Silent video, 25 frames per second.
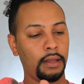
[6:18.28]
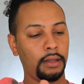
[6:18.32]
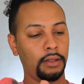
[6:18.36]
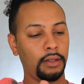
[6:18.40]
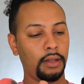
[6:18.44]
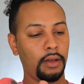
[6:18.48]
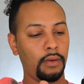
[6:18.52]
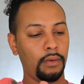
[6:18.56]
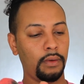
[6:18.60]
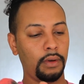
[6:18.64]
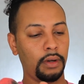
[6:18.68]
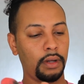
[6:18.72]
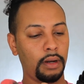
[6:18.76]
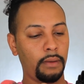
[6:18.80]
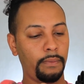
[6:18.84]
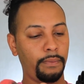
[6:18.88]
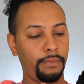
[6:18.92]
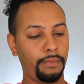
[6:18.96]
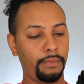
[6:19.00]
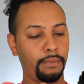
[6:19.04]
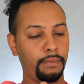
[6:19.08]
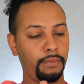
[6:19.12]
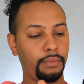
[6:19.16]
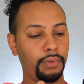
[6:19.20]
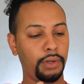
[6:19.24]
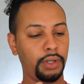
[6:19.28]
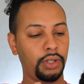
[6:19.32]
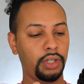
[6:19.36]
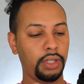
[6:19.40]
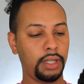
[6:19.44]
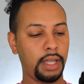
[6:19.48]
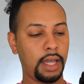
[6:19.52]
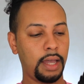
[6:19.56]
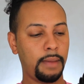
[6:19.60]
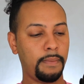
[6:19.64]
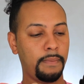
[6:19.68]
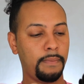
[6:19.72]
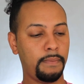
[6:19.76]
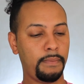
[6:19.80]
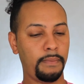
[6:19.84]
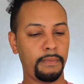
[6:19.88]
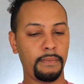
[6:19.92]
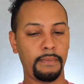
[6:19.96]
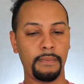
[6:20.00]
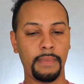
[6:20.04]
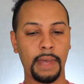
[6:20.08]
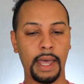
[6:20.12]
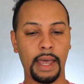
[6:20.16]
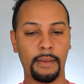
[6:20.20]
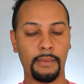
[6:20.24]
So we're gonna push that
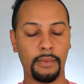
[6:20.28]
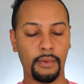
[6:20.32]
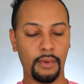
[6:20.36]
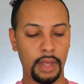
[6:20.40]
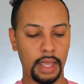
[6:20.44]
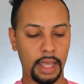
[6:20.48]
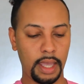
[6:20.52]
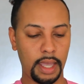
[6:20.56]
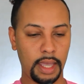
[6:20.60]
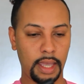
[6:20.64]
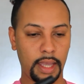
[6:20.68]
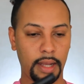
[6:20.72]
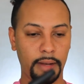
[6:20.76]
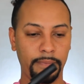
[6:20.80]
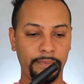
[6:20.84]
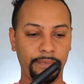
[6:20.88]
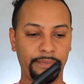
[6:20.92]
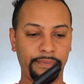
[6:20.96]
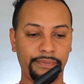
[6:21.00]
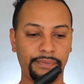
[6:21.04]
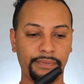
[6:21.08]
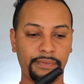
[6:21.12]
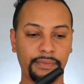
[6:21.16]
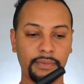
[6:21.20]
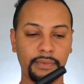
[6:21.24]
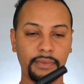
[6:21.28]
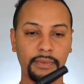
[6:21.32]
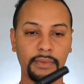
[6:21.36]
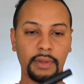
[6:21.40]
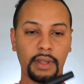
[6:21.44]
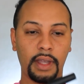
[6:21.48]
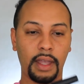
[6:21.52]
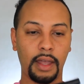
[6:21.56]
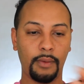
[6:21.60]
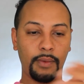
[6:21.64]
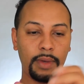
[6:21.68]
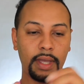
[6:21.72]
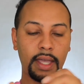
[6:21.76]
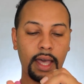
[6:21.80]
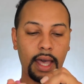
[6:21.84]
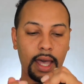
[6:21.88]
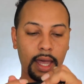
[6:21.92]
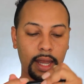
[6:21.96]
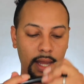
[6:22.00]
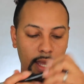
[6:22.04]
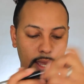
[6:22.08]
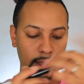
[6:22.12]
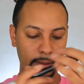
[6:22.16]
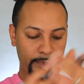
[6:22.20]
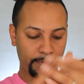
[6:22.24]
bad boy in, and we
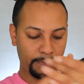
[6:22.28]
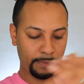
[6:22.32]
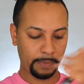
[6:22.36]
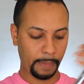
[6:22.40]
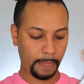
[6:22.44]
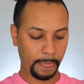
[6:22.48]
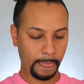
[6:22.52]
got it.